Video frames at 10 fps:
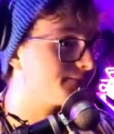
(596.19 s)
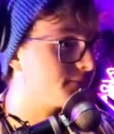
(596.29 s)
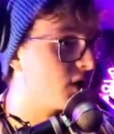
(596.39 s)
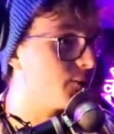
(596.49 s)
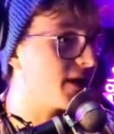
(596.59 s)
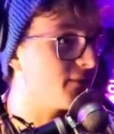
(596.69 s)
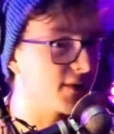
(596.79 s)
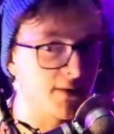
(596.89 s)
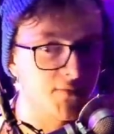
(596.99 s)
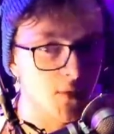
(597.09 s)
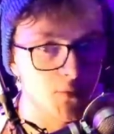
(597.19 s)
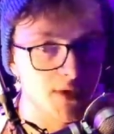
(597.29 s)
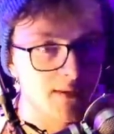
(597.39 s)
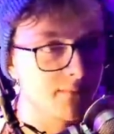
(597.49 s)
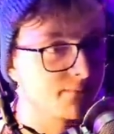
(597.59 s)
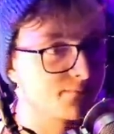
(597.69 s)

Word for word: Nope, everything's floating.